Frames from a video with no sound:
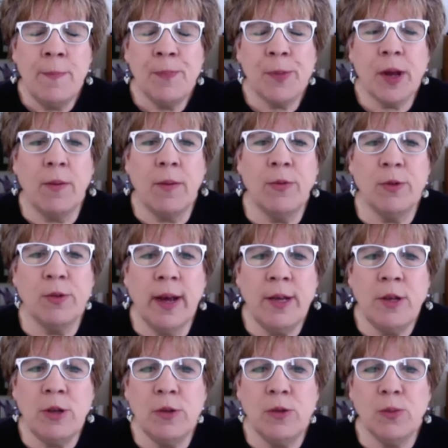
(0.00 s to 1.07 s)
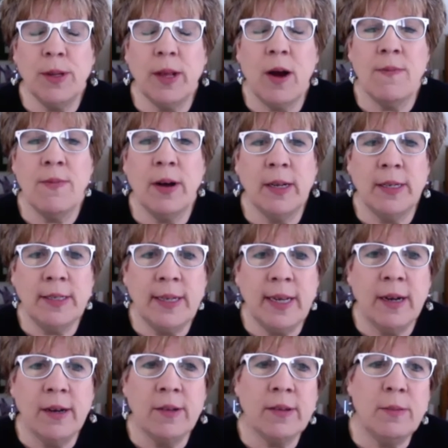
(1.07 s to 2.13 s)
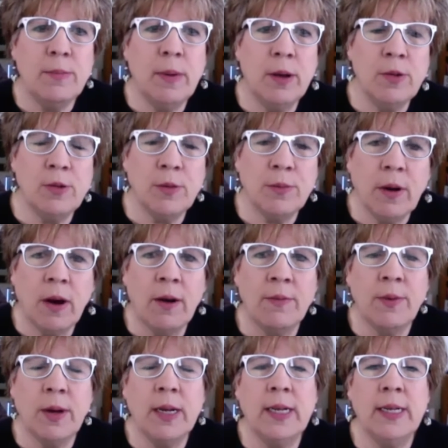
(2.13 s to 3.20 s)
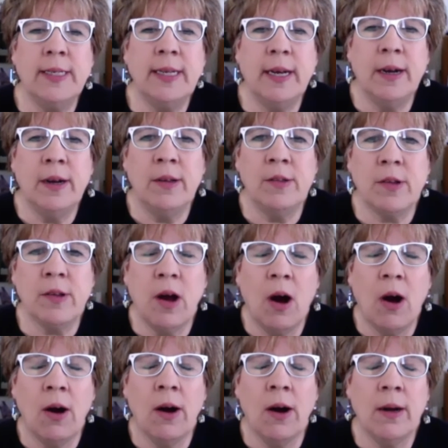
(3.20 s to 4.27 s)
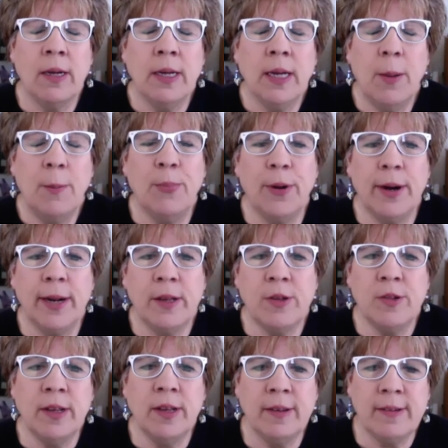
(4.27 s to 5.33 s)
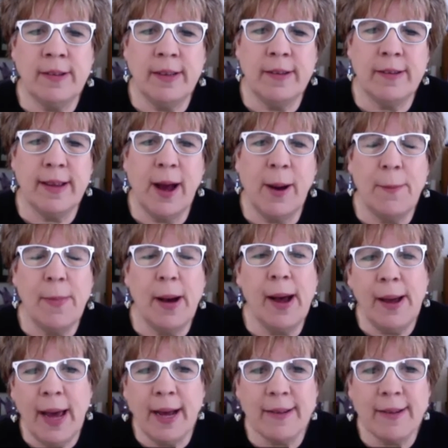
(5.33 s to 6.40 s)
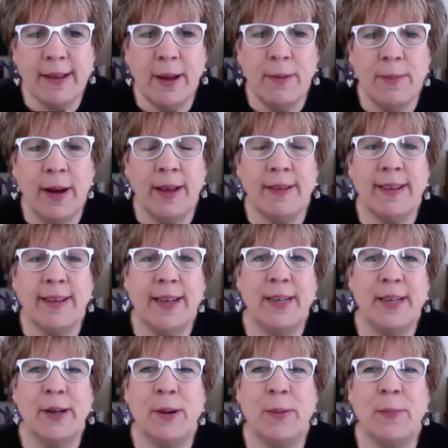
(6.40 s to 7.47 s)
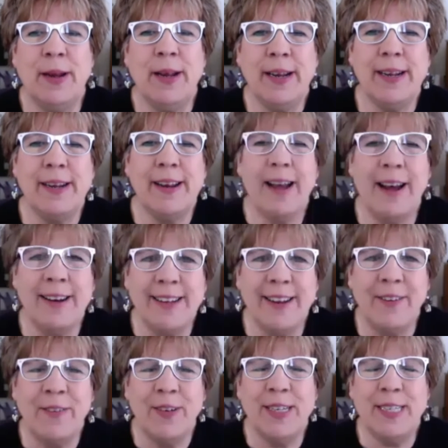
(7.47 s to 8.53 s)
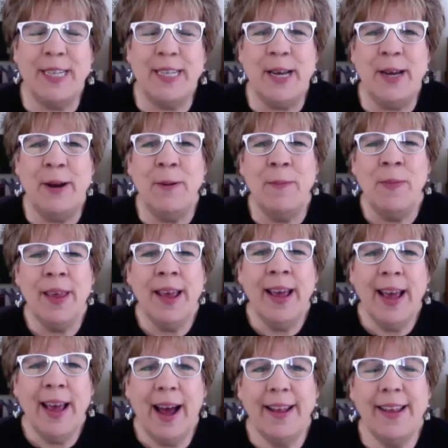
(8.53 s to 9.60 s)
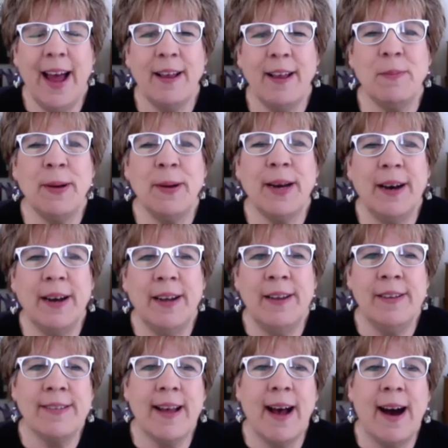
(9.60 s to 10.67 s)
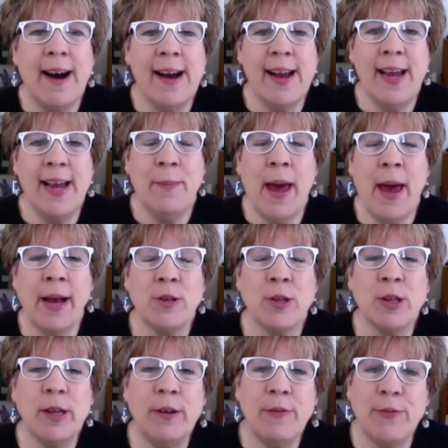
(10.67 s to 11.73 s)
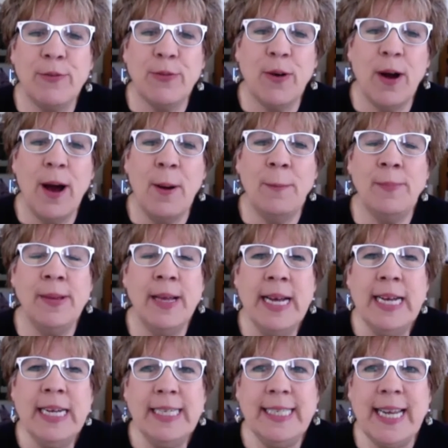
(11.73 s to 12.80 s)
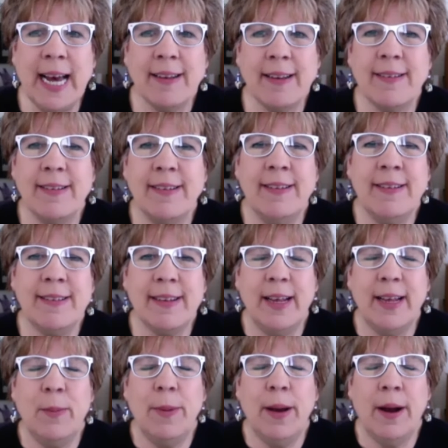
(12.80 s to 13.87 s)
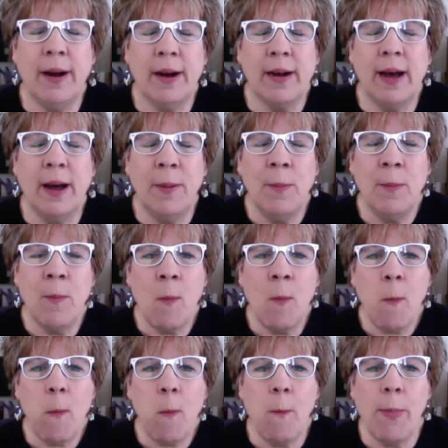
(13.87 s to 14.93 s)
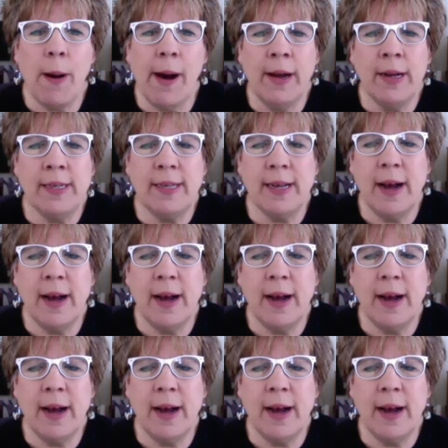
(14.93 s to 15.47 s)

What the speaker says: conversations with our volunteers, and most of our volunteers are British citizens. Now, my accent might sound a little bit different to you, and that's because I am actually from Texas in America, but